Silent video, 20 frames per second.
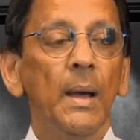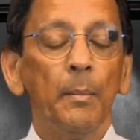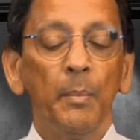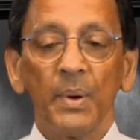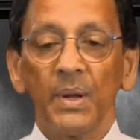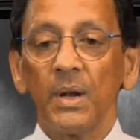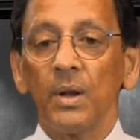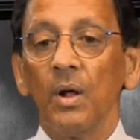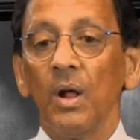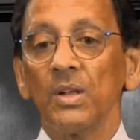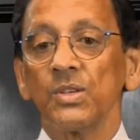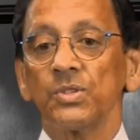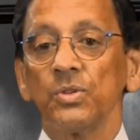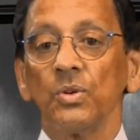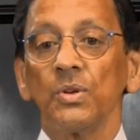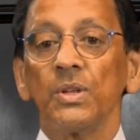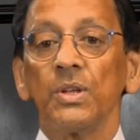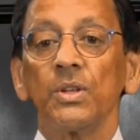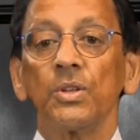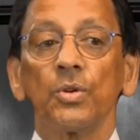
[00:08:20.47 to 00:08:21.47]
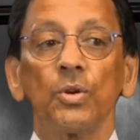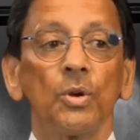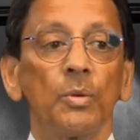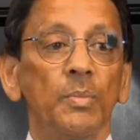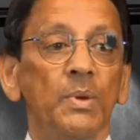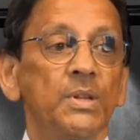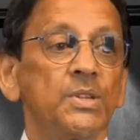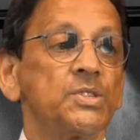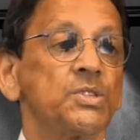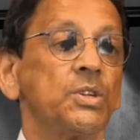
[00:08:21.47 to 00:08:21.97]
but it also
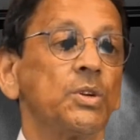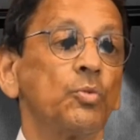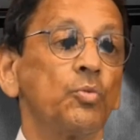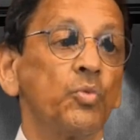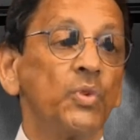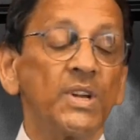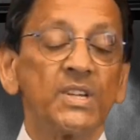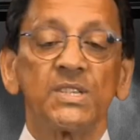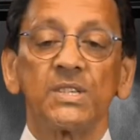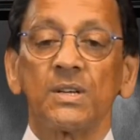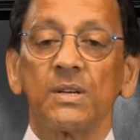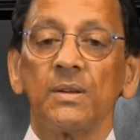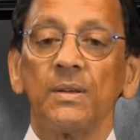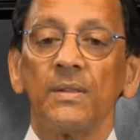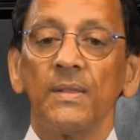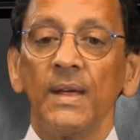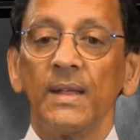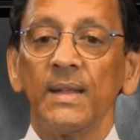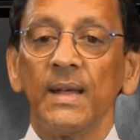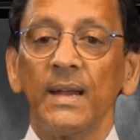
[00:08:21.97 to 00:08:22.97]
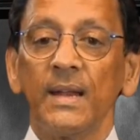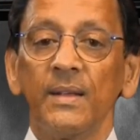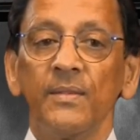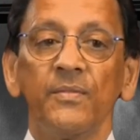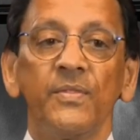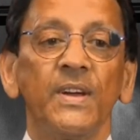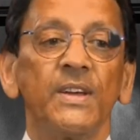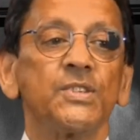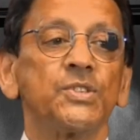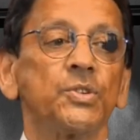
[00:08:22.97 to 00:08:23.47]
determines the risk that that
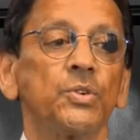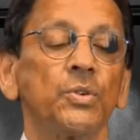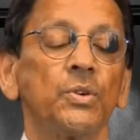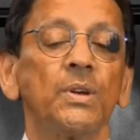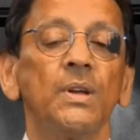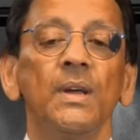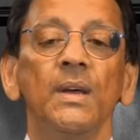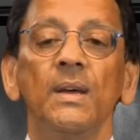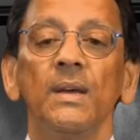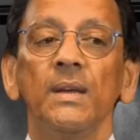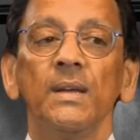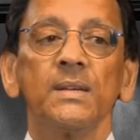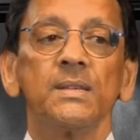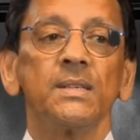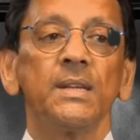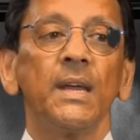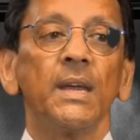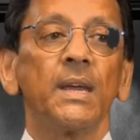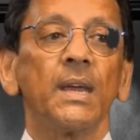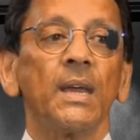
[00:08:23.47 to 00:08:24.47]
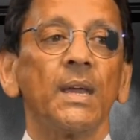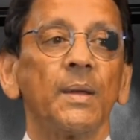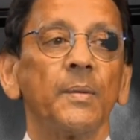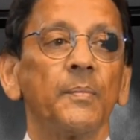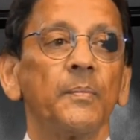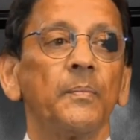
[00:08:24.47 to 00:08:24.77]
investor is taking.